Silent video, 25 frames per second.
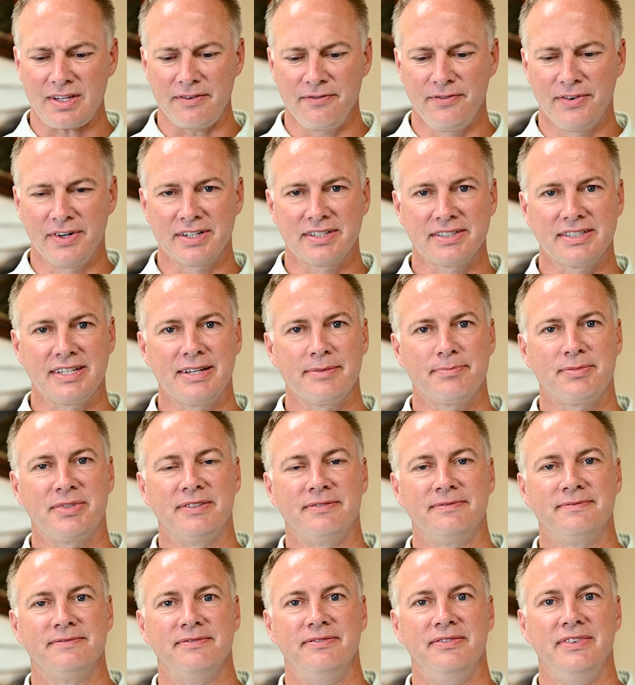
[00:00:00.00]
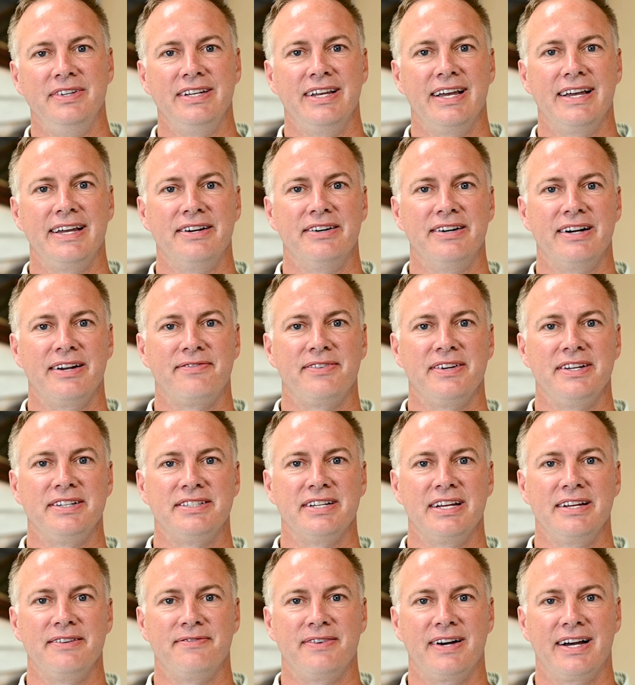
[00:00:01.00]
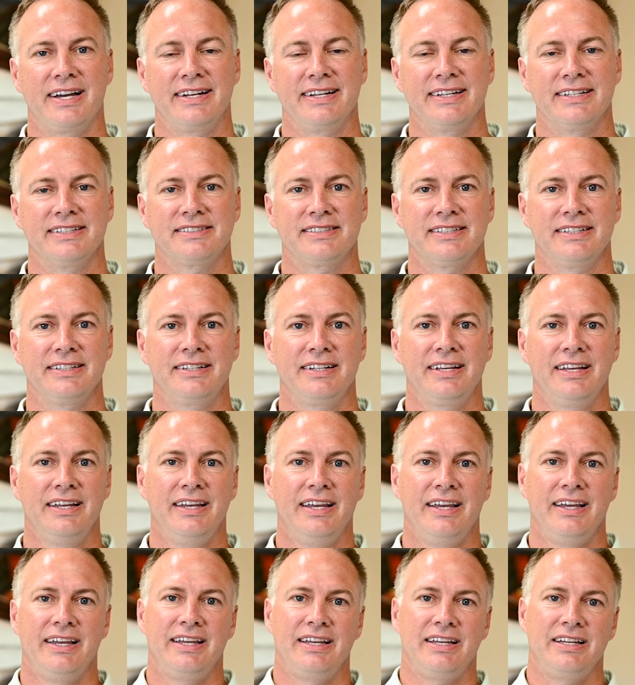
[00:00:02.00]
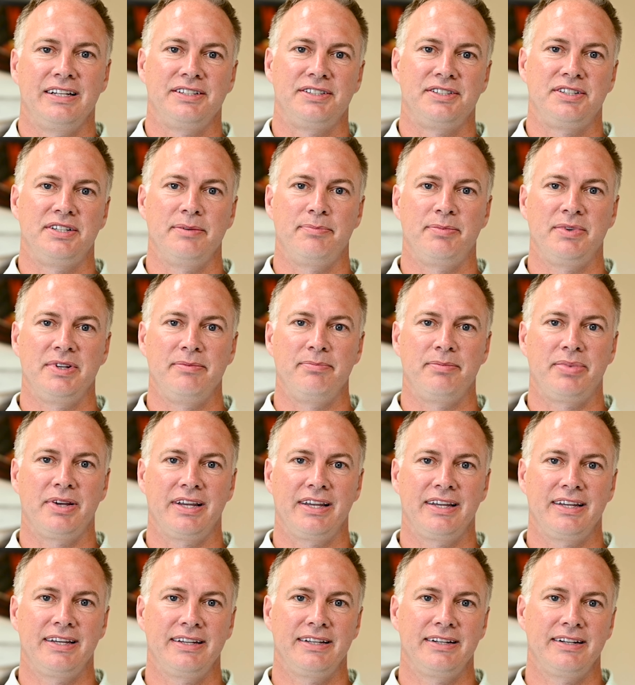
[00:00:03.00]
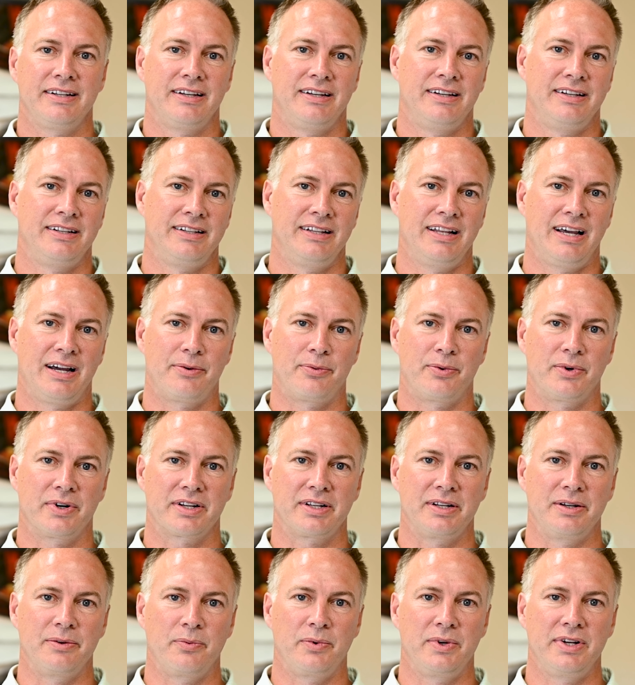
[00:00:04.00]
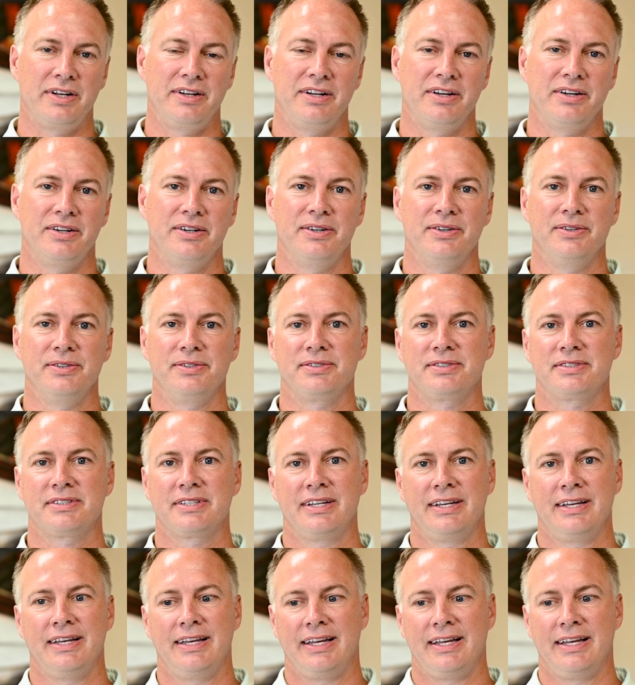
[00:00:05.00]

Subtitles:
For example, VA or FHA financing, chipping paint, not working windows,